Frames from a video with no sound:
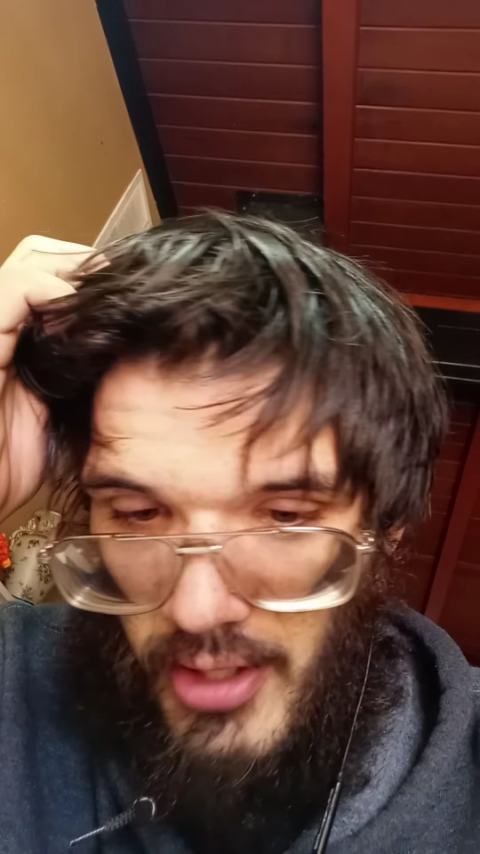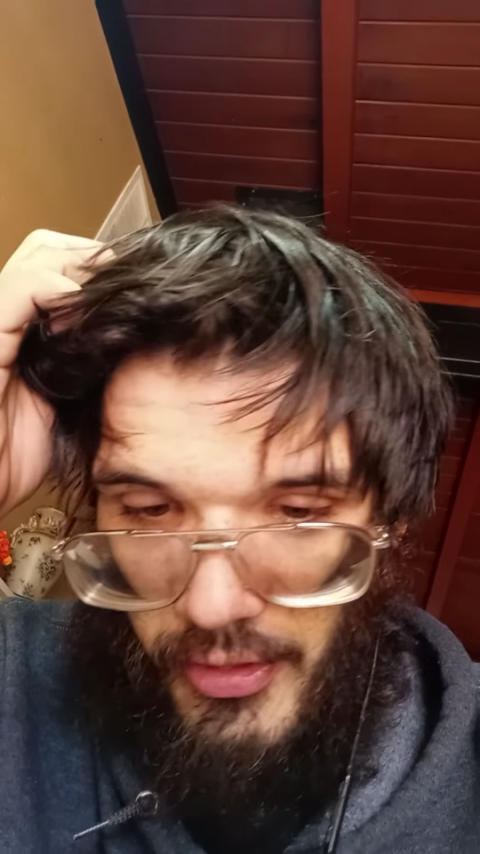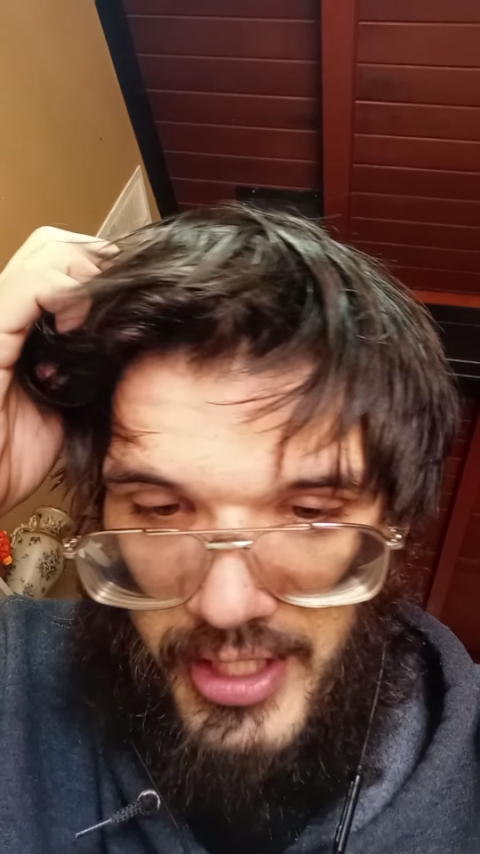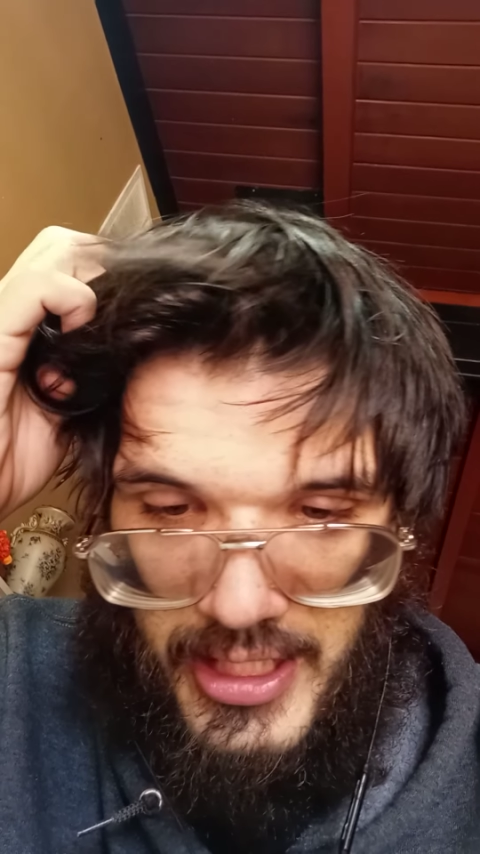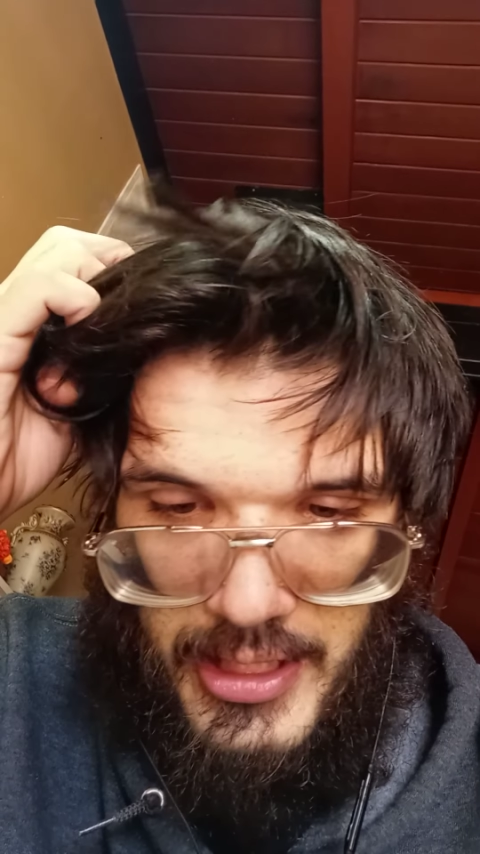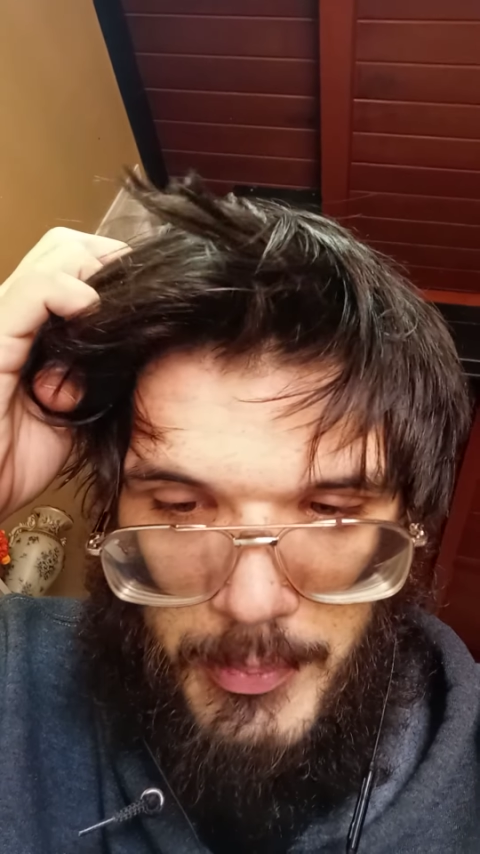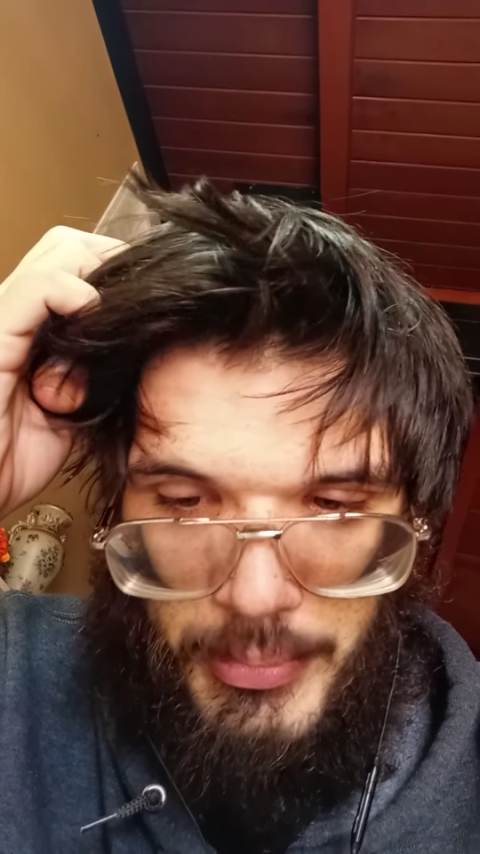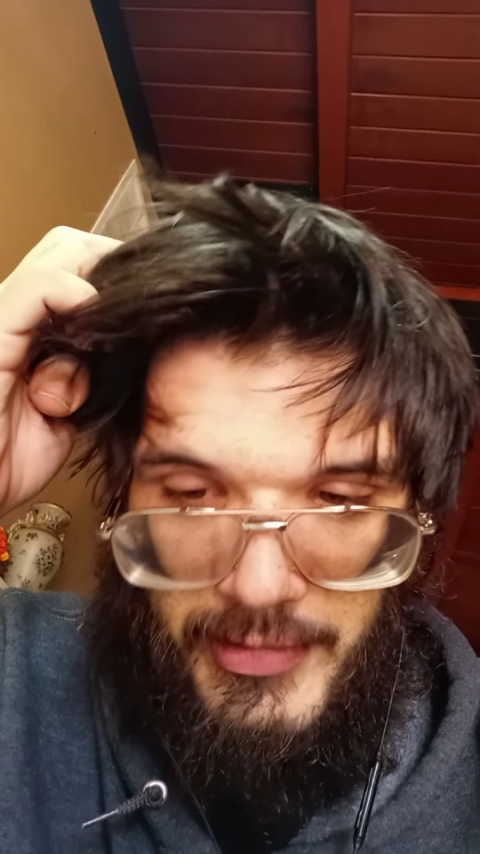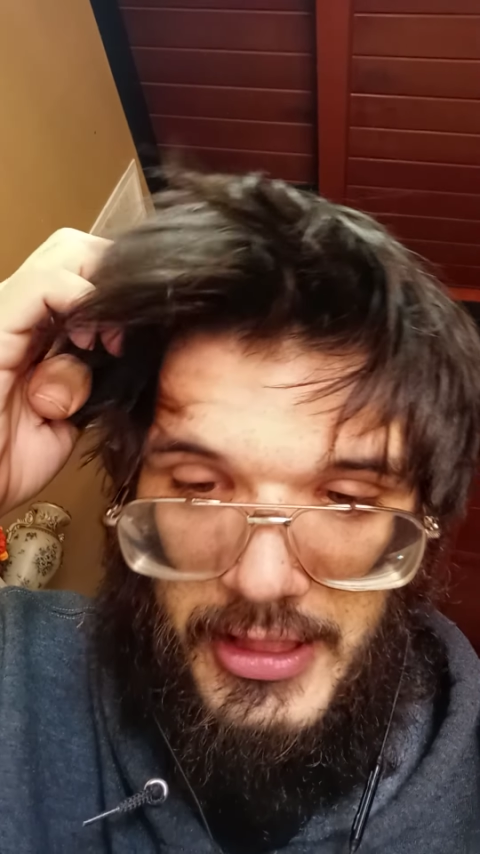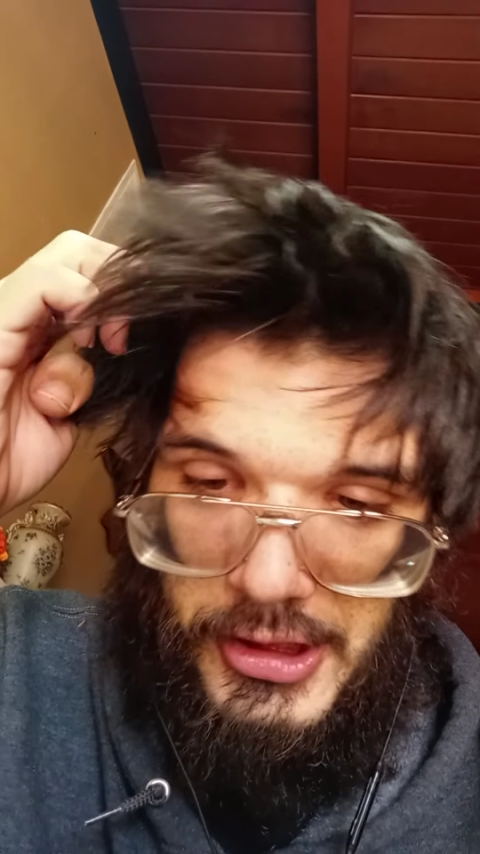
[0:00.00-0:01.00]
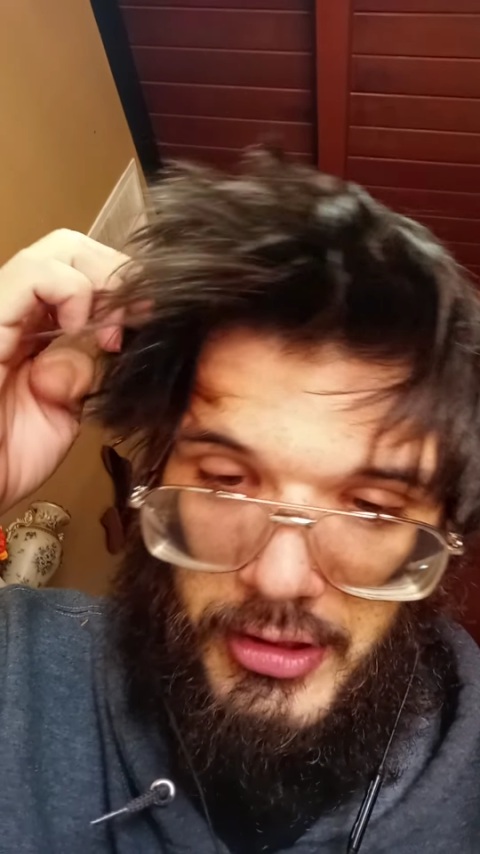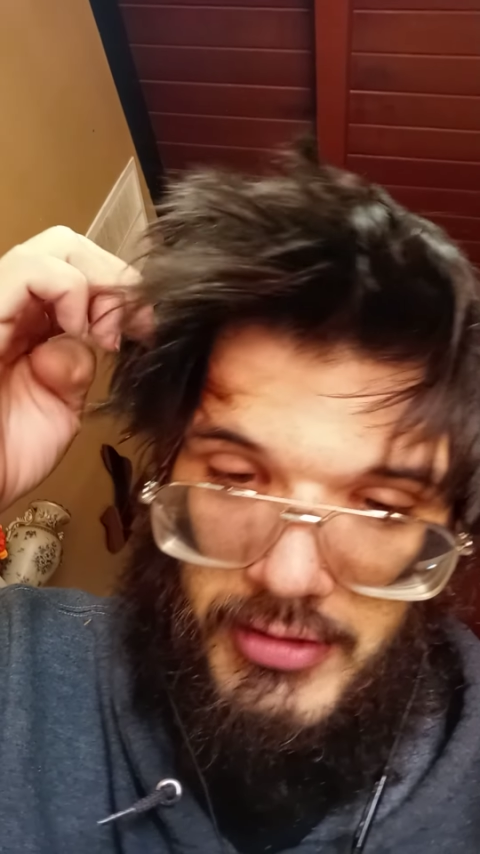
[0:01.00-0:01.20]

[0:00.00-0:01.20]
The British